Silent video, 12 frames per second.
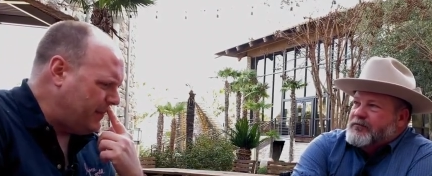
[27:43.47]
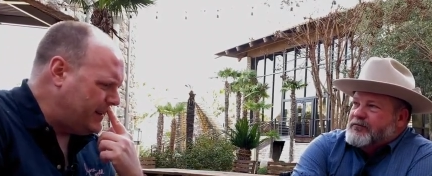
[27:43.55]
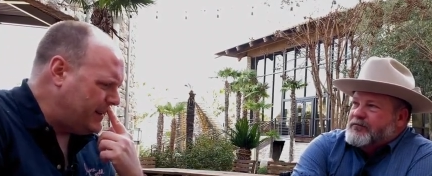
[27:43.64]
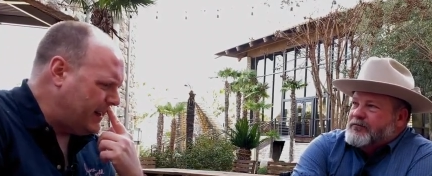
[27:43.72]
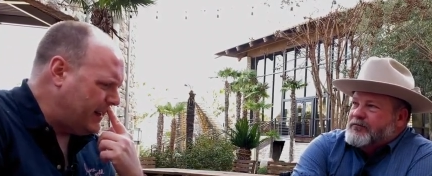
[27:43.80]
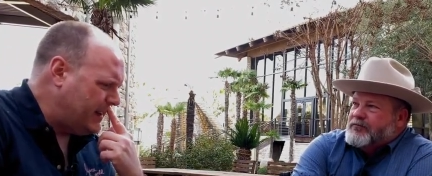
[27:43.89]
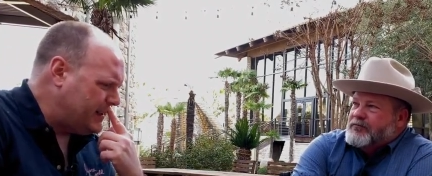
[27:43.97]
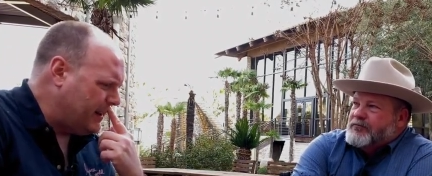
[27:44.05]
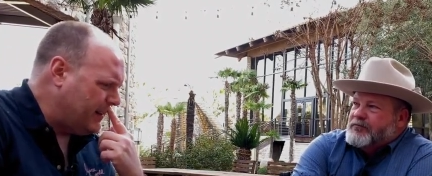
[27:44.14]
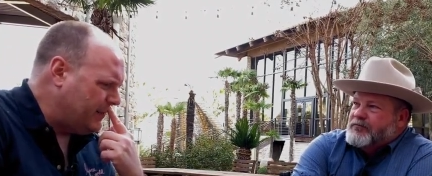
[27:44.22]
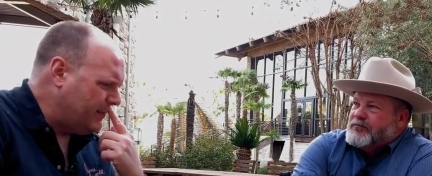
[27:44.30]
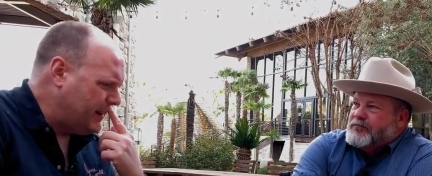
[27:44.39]
Speaker 1: Is it a, is it
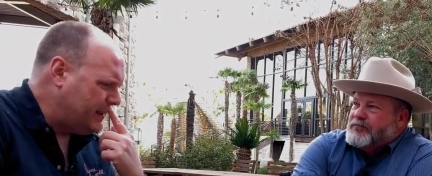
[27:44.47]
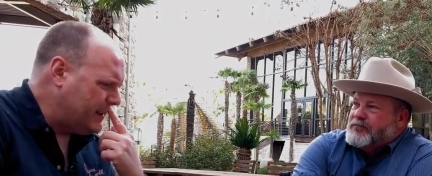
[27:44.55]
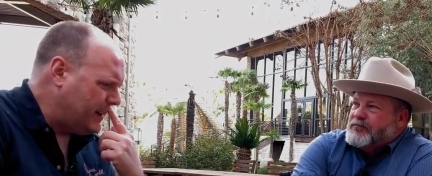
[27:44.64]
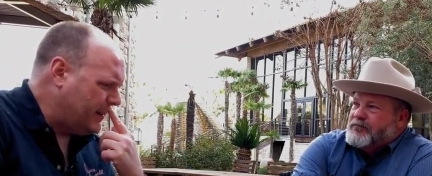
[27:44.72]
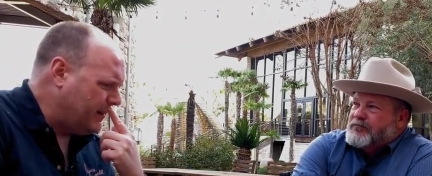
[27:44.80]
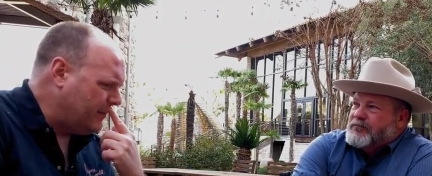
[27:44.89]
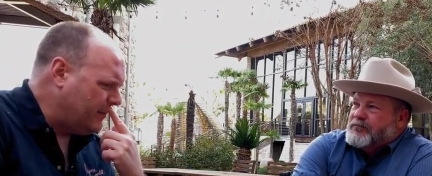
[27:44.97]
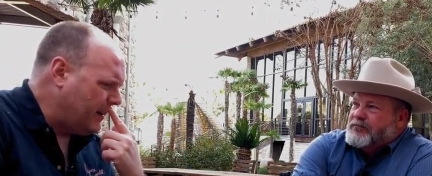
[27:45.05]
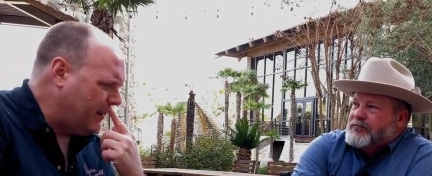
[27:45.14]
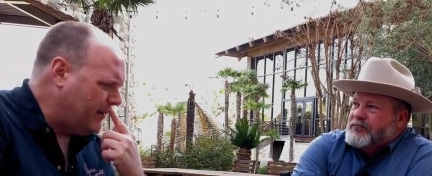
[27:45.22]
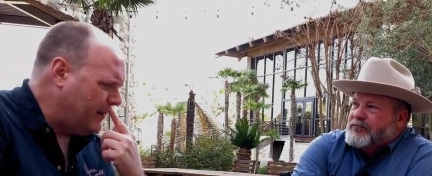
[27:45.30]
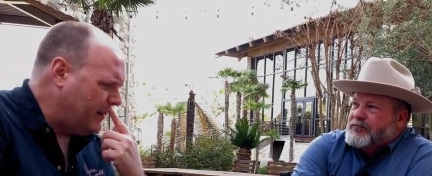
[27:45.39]
a is it a,
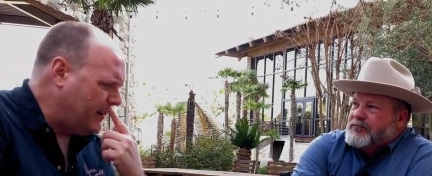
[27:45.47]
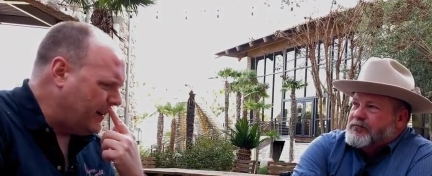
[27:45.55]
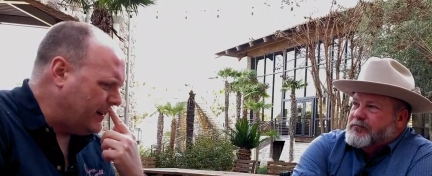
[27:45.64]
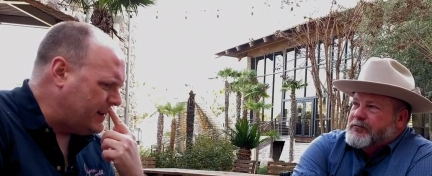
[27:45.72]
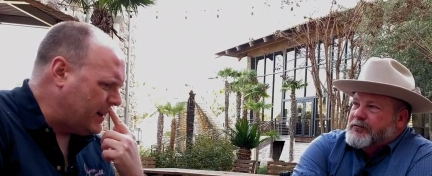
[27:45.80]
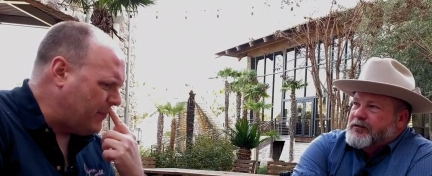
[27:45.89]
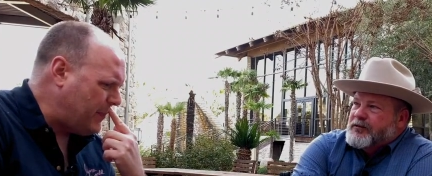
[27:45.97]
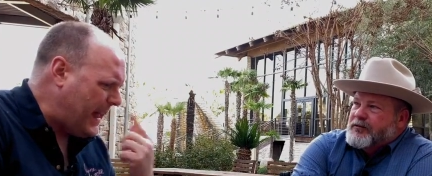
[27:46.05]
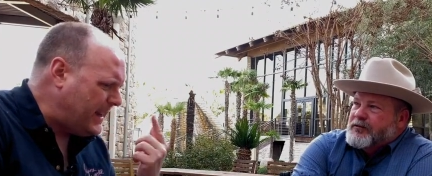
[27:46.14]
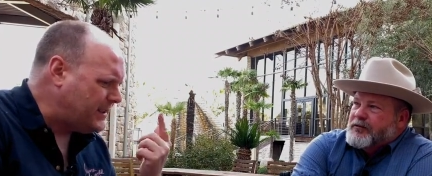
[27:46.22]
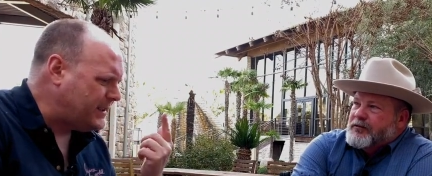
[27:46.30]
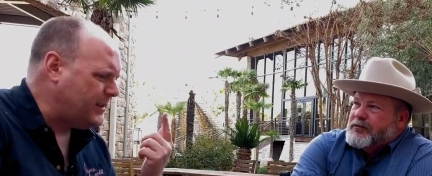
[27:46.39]
a is it a
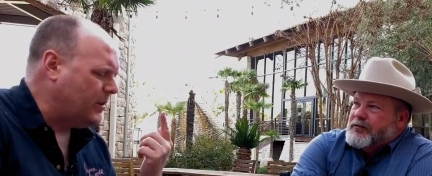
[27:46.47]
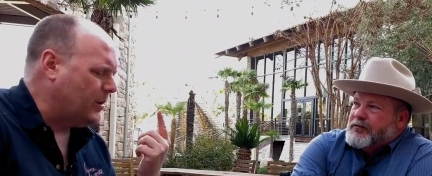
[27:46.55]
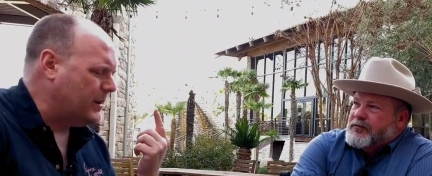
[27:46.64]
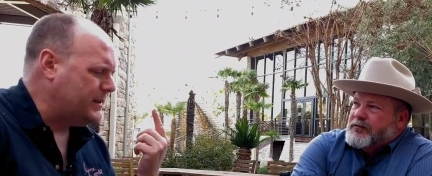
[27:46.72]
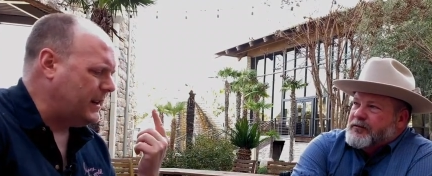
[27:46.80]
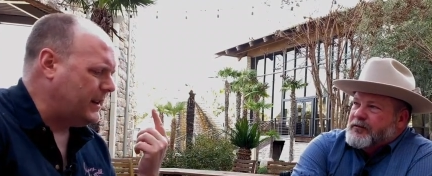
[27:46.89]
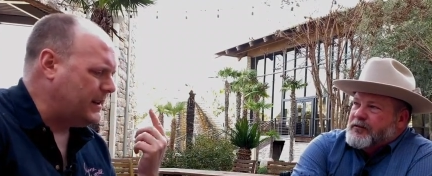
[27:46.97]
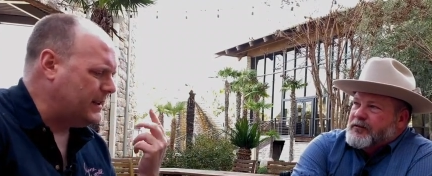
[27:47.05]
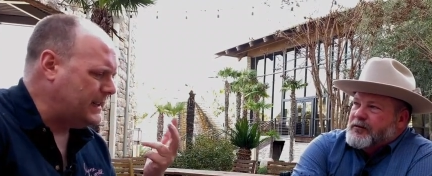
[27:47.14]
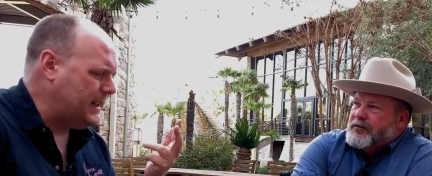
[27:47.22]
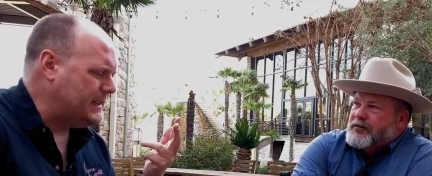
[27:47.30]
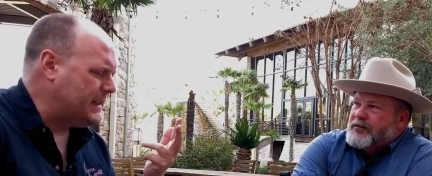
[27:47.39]
pest or is it a
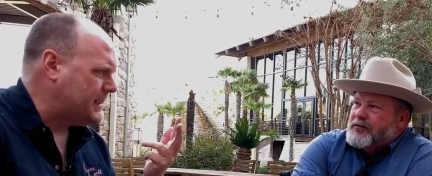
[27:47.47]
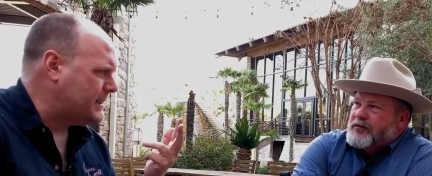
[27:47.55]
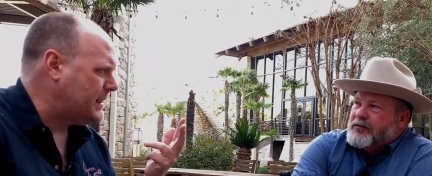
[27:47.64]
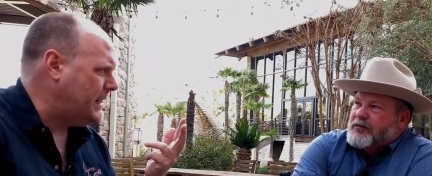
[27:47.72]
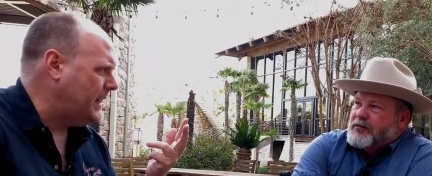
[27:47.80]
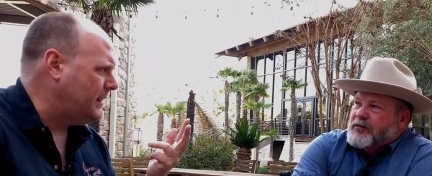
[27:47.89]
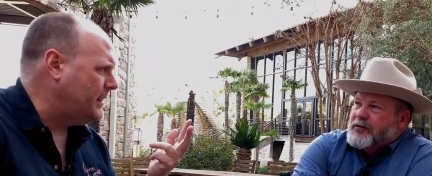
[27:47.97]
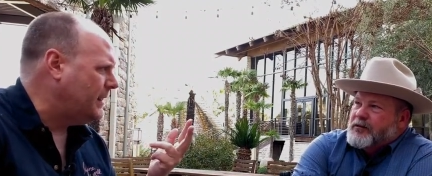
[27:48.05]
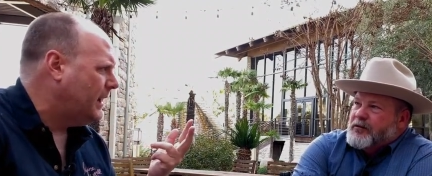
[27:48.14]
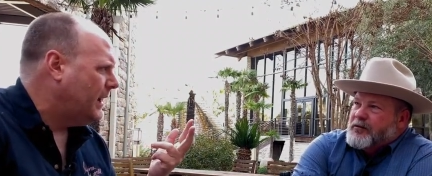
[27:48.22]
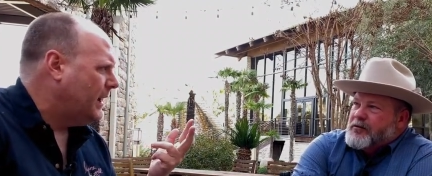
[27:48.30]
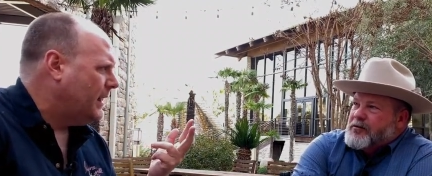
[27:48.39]
disease that's hitting
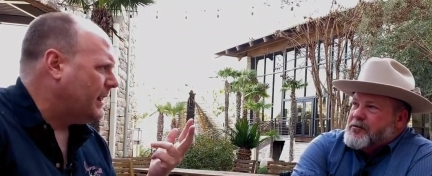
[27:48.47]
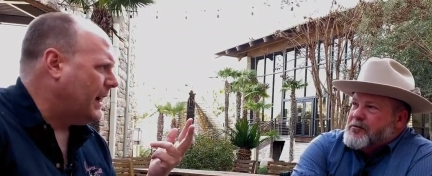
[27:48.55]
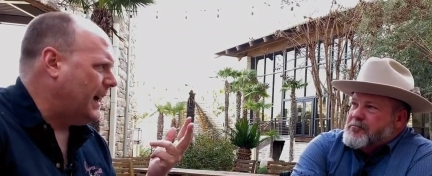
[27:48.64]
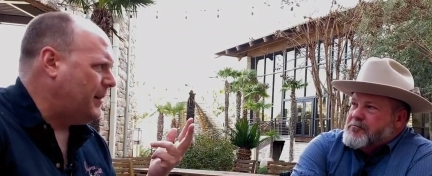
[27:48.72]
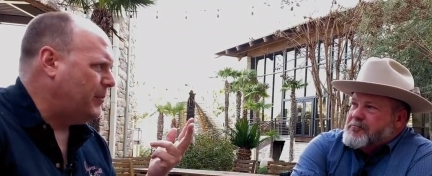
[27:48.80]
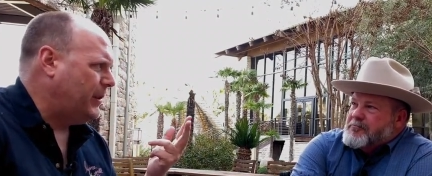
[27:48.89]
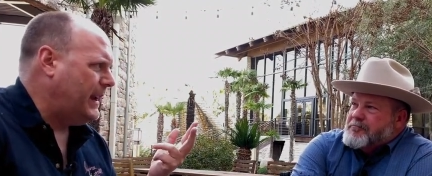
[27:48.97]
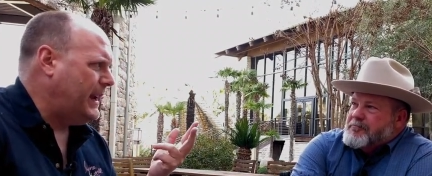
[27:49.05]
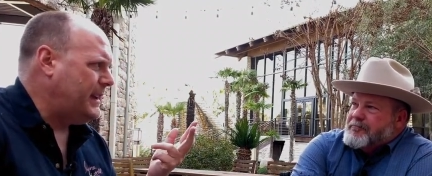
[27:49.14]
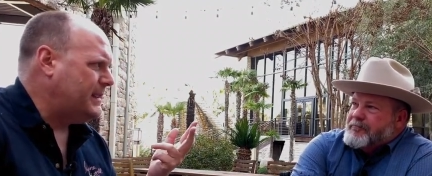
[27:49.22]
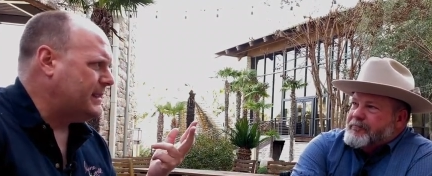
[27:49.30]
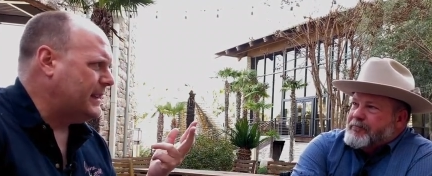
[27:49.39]
the high
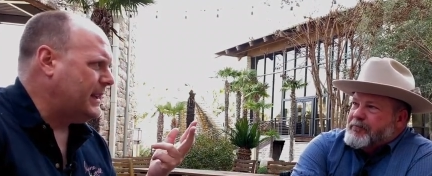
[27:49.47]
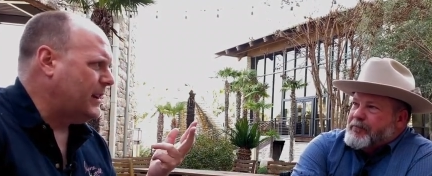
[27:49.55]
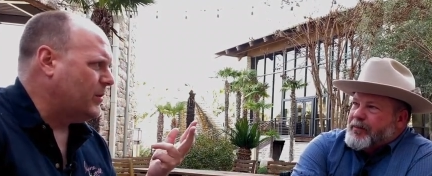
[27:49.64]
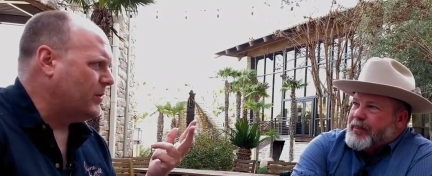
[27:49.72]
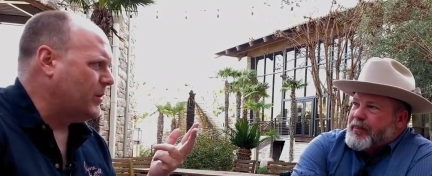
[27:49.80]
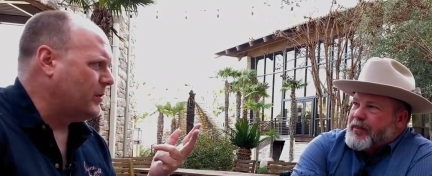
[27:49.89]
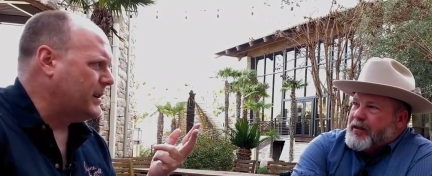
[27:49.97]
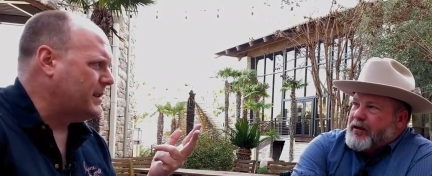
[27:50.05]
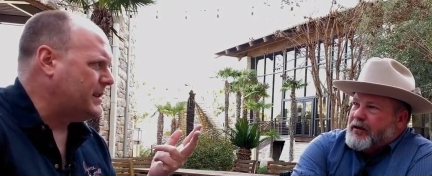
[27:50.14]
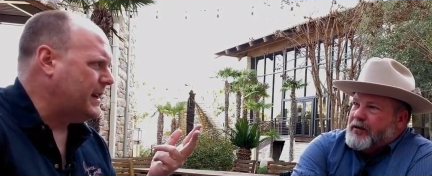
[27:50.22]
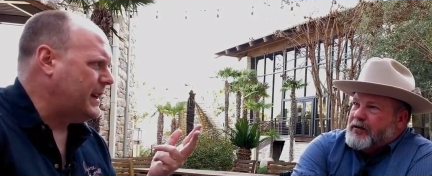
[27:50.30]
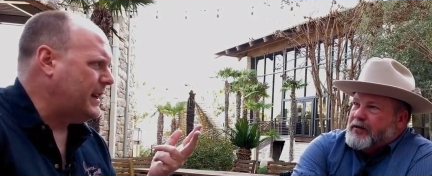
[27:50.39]
plains that they don't normally
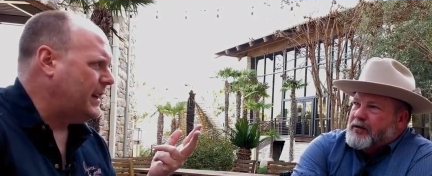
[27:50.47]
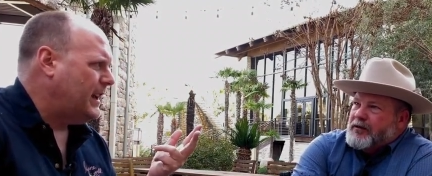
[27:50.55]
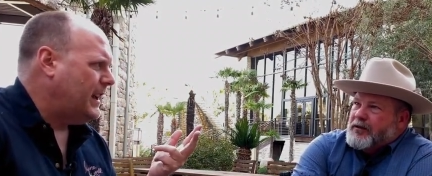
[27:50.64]
see?